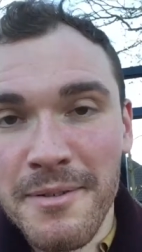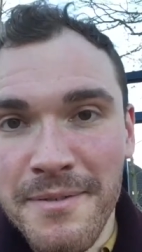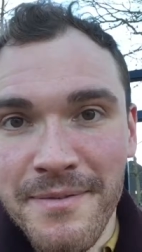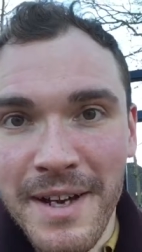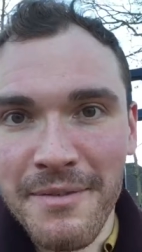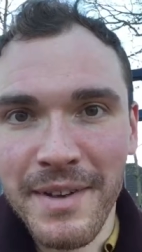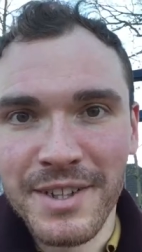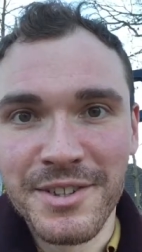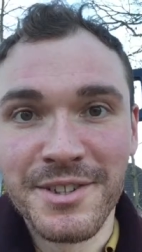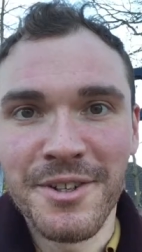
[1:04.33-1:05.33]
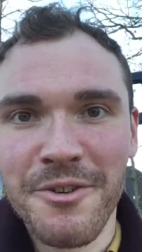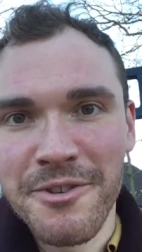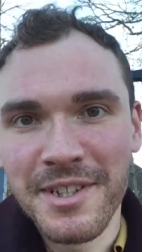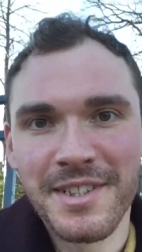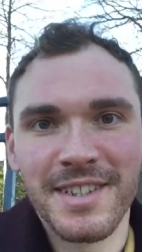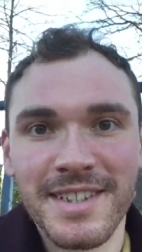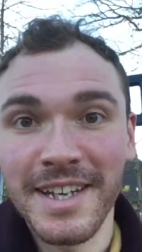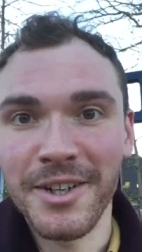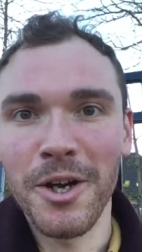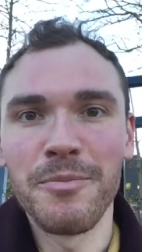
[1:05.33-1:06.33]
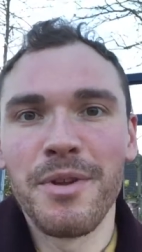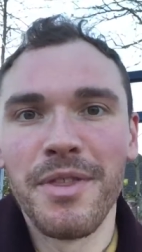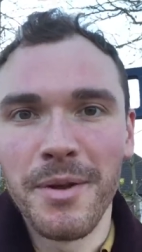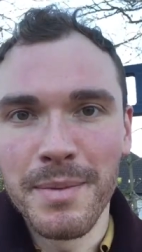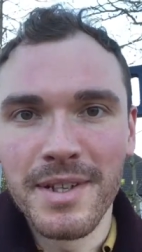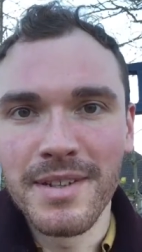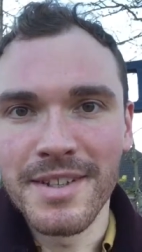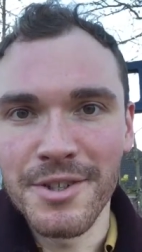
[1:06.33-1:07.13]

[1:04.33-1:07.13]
of found fiction stories to take home with them and